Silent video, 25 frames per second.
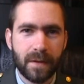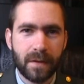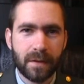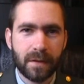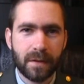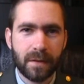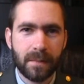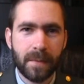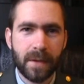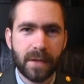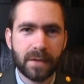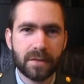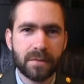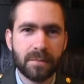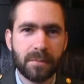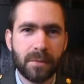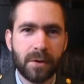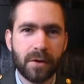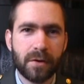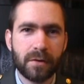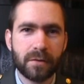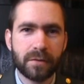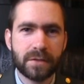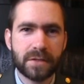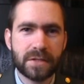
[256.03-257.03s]
Come back
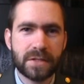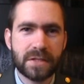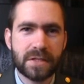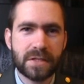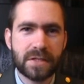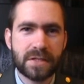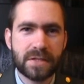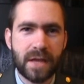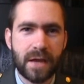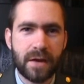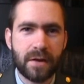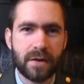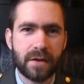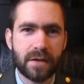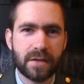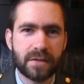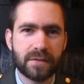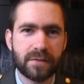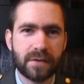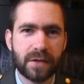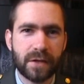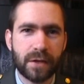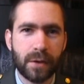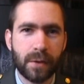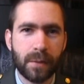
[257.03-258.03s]
tomorrow to see Saturday's
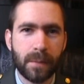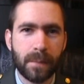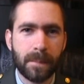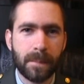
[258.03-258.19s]
video.